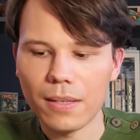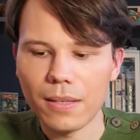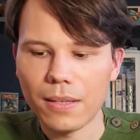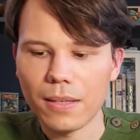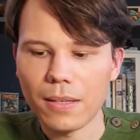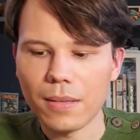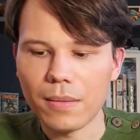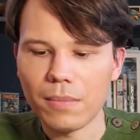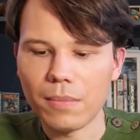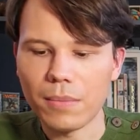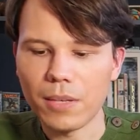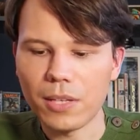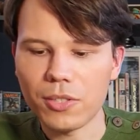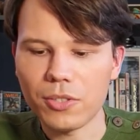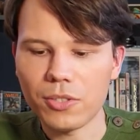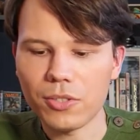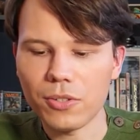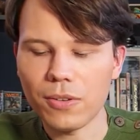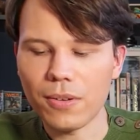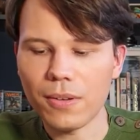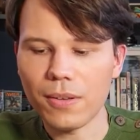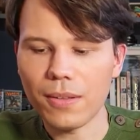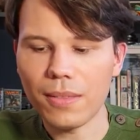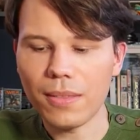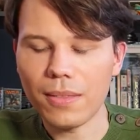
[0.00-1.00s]
mixture
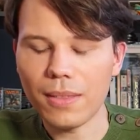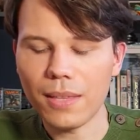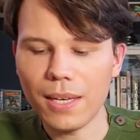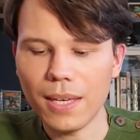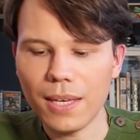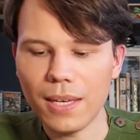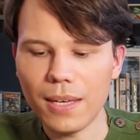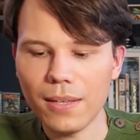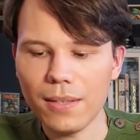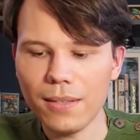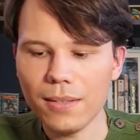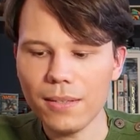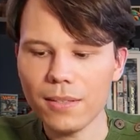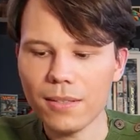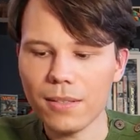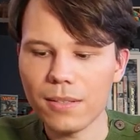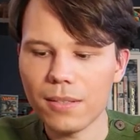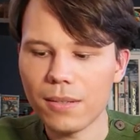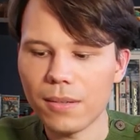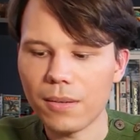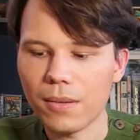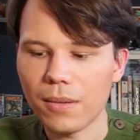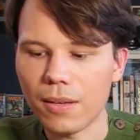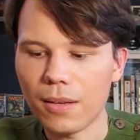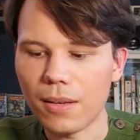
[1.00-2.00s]
of things,
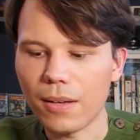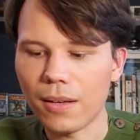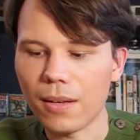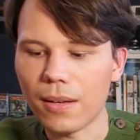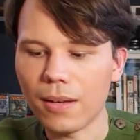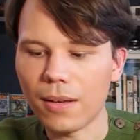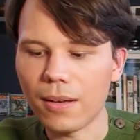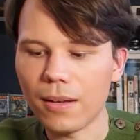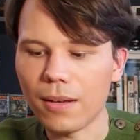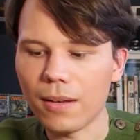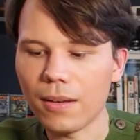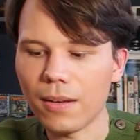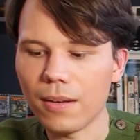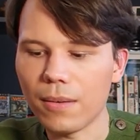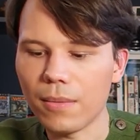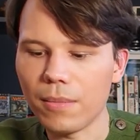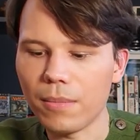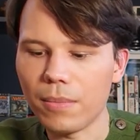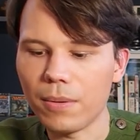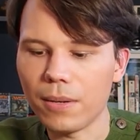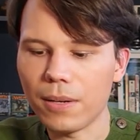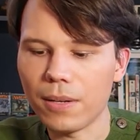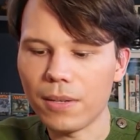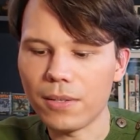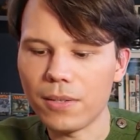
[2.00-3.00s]

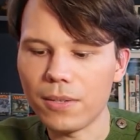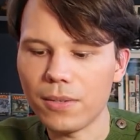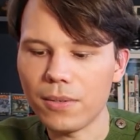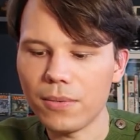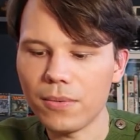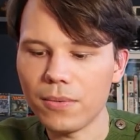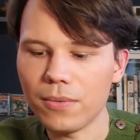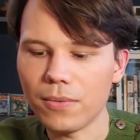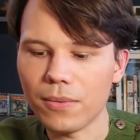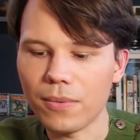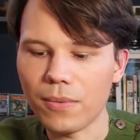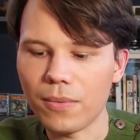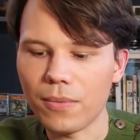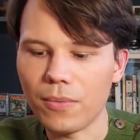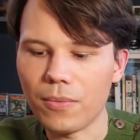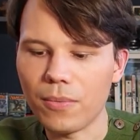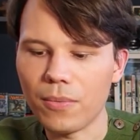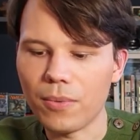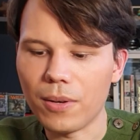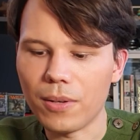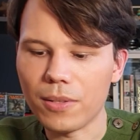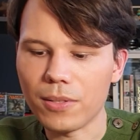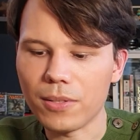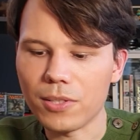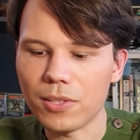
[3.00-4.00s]
but I don't
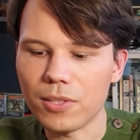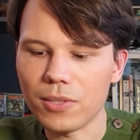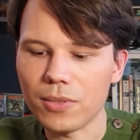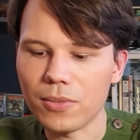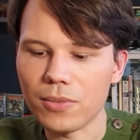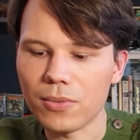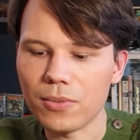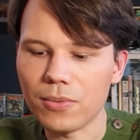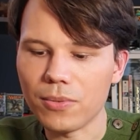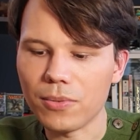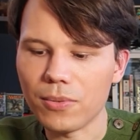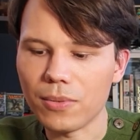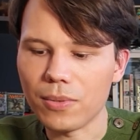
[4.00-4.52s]
want to